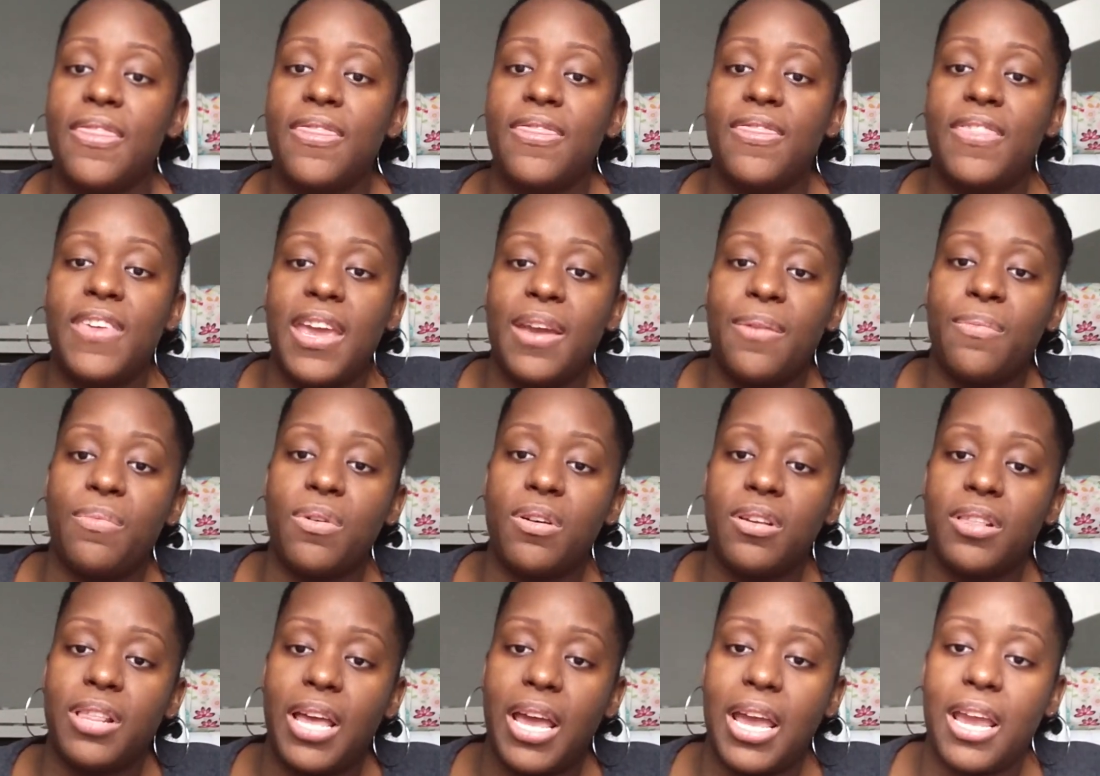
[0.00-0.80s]
they
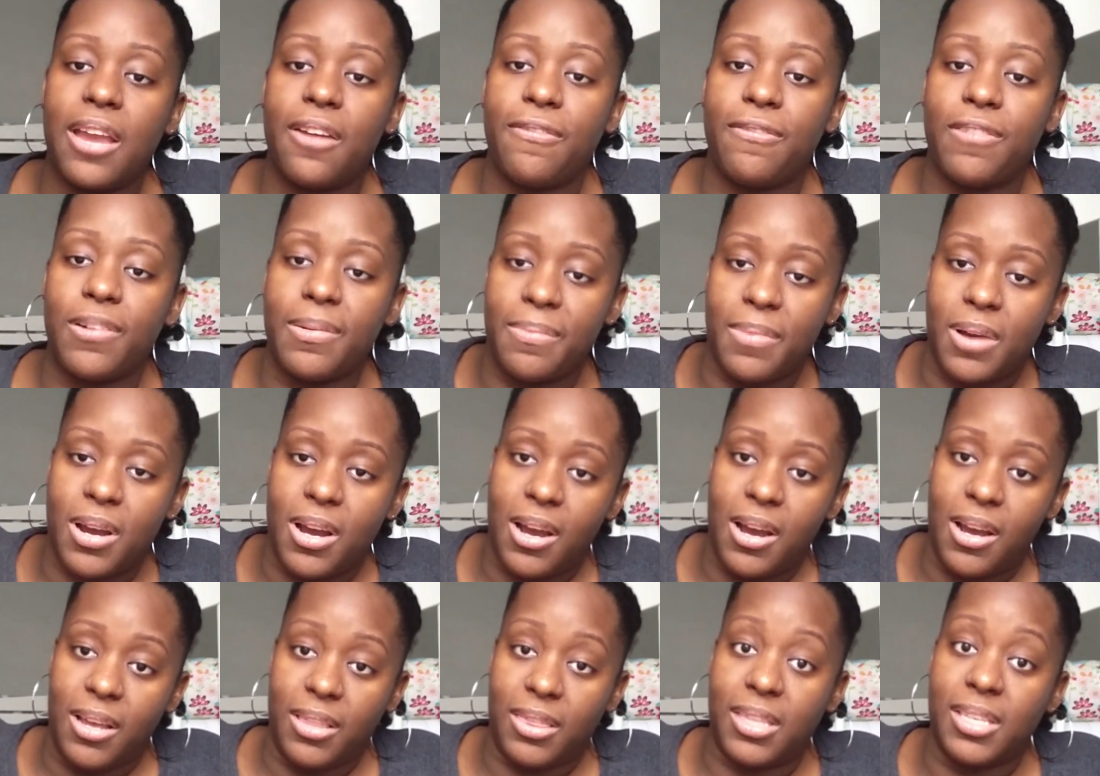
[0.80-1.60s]
were like from
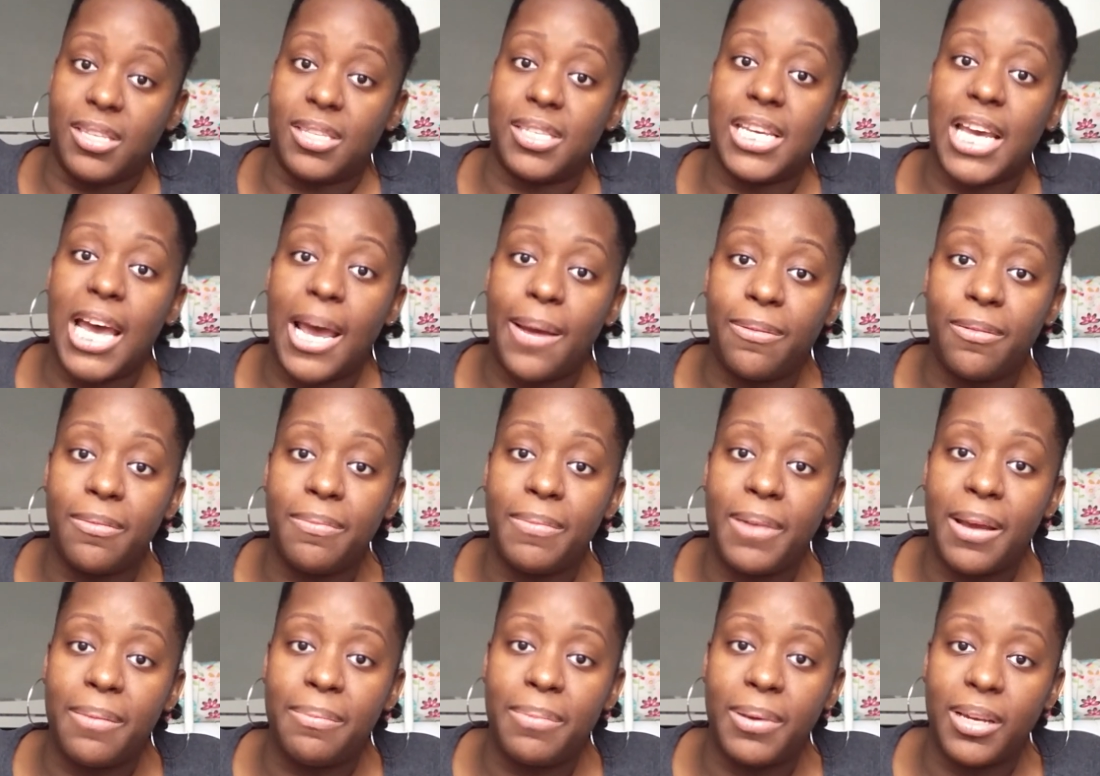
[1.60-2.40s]
the top of
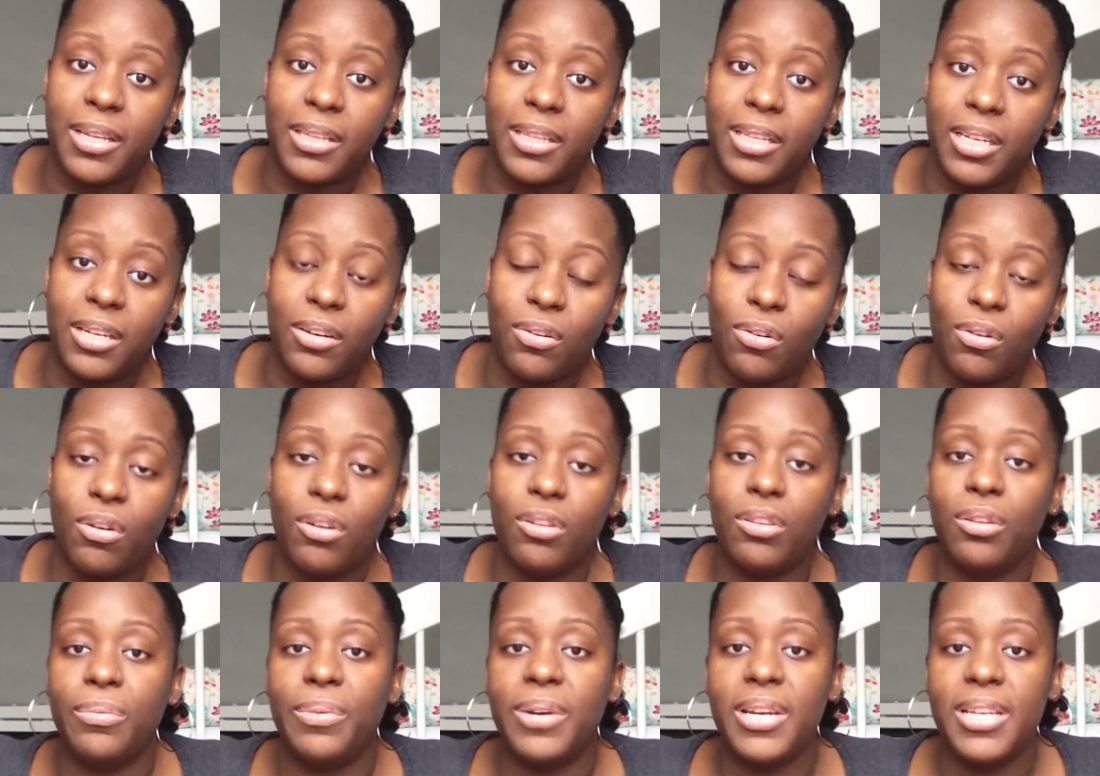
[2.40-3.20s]
my belly
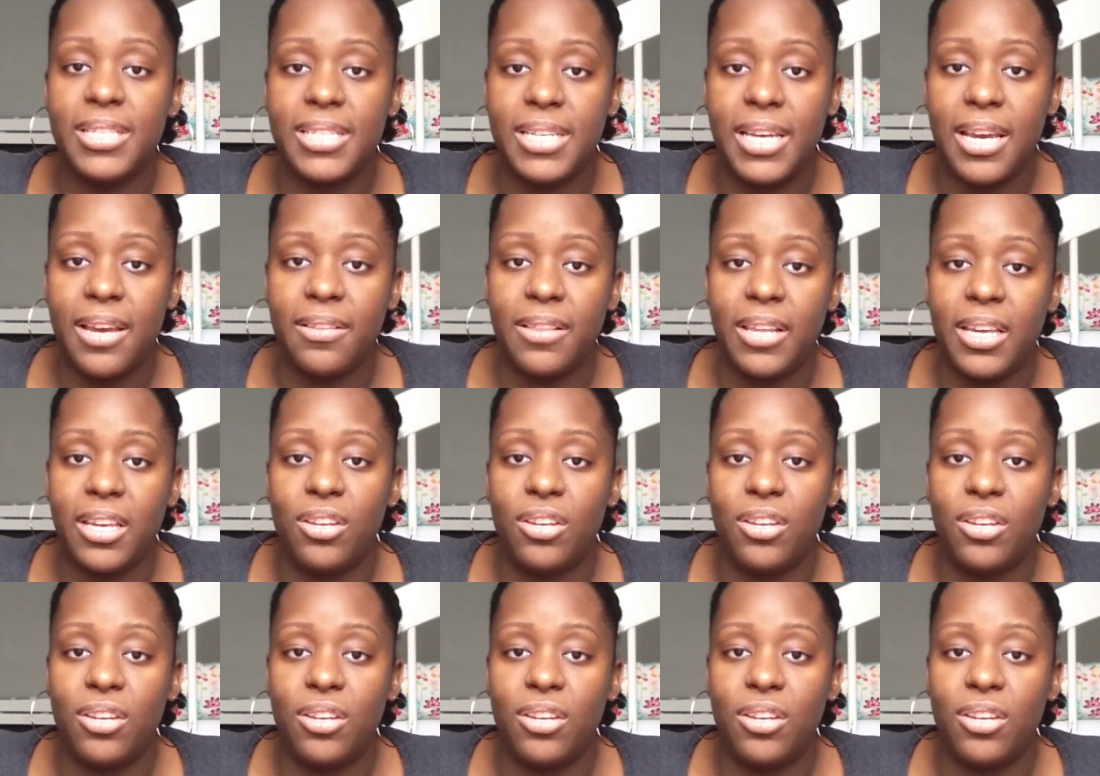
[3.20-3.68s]
all the way down.